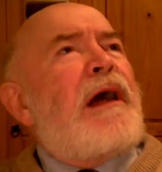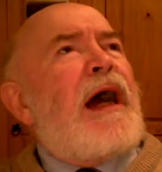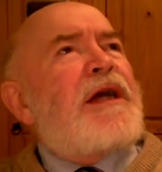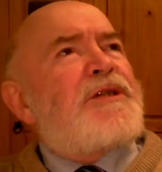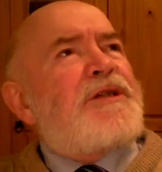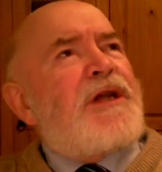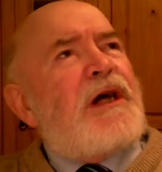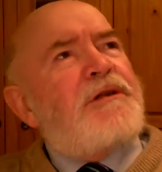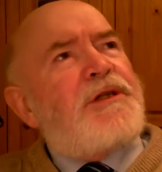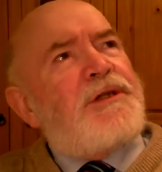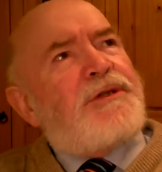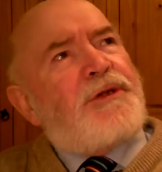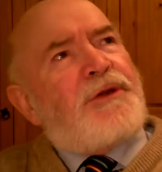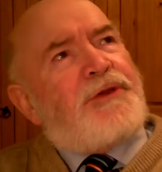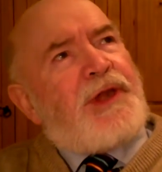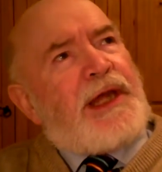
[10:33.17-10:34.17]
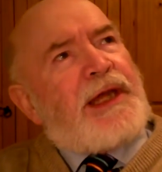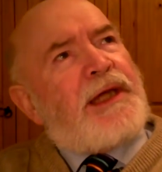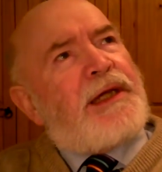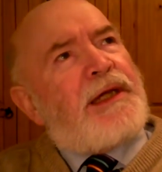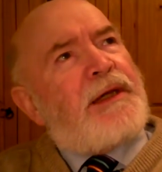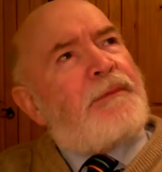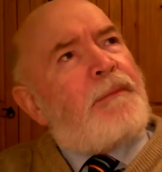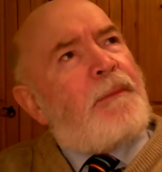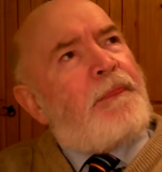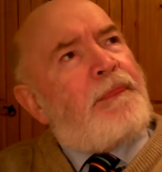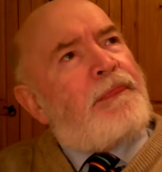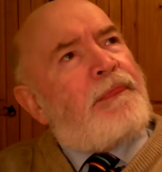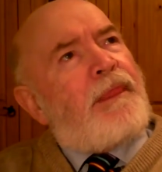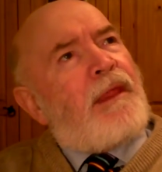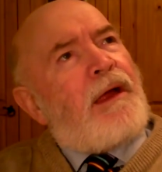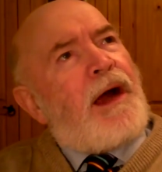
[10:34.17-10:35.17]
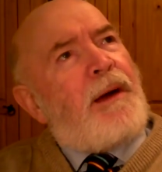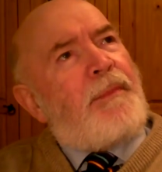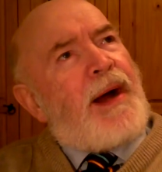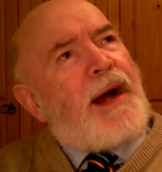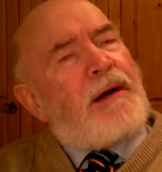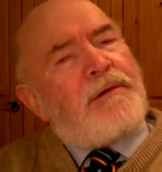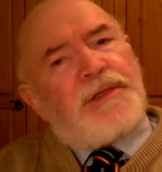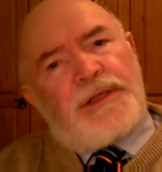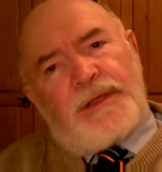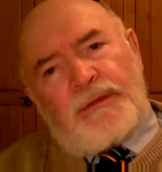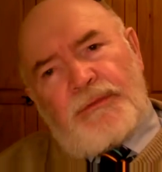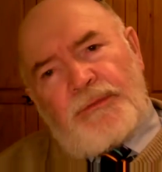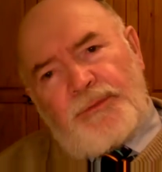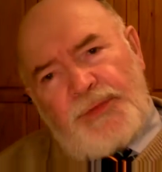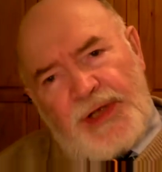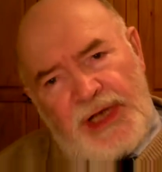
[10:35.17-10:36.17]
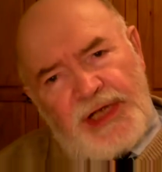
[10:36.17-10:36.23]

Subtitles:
I started to think about the